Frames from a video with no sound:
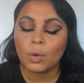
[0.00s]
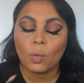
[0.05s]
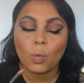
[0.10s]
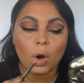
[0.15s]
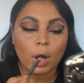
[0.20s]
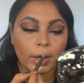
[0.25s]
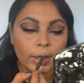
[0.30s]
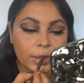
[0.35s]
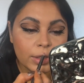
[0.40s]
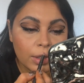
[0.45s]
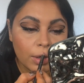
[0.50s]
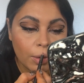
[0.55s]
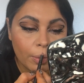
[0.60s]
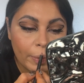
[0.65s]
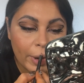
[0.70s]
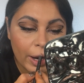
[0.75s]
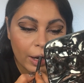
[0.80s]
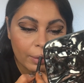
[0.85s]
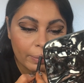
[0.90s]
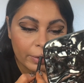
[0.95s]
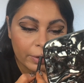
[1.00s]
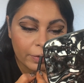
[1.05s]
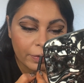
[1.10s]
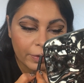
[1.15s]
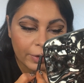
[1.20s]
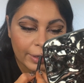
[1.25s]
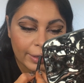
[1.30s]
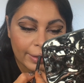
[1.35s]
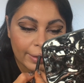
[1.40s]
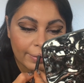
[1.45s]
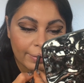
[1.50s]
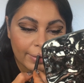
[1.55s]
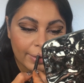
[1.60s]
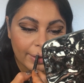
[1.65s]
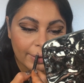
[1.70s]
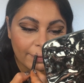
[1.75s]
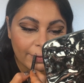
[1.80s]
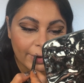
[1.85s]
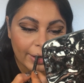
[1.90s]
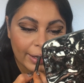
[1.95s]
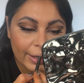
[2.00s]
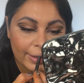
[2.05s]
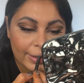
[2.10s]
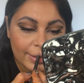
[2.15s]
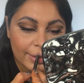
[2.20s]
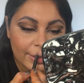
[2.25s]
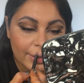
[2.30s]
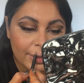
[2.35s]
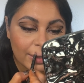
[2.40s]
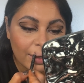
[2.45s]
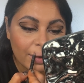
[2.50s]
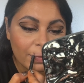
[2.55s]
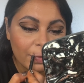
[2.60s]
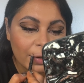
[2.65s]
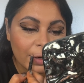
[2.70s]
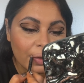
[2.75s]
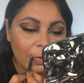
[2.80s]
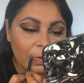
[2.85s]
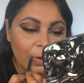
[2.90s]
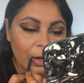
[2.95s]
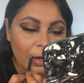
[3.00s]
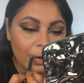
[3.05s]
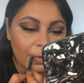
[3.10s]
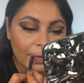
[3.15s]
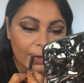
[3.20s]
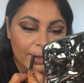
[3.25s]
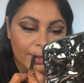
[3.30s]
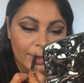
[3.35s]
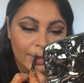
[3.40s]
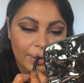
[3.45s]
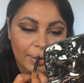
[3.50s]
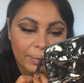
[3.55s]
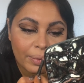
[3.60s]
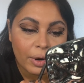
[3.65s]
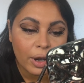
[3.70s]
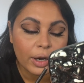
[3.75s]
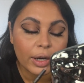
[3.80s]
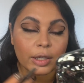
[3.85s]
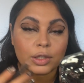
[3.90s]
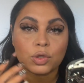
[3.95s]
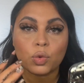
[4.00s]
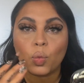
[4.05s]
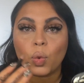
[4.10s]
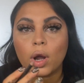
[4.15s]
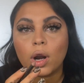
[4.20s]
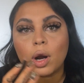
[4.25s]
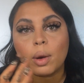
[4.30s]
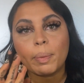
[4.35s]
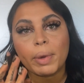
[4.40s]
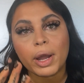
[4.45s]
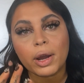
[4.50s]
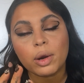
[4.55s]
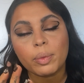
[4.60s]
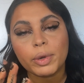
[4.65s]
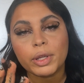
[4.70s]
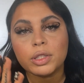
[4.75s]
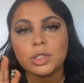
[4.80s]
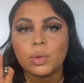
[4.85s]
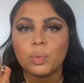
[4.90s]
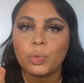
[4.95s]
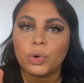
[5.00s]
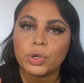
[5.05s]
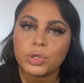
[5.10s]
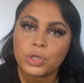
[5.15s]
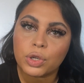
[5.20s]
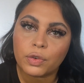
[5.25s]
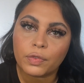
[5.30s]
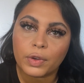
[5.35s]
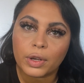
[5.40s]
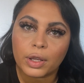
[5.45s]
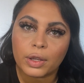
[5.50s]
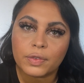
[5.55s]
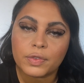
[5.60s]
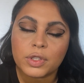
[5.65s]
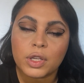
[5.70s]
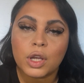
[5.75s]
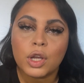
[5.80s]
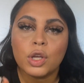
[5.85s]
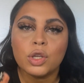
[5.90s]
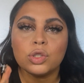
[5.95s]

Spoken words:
wanted to go paraben free. They wanted brands to stop putting parabens in their products. What are parabens? Preservatives.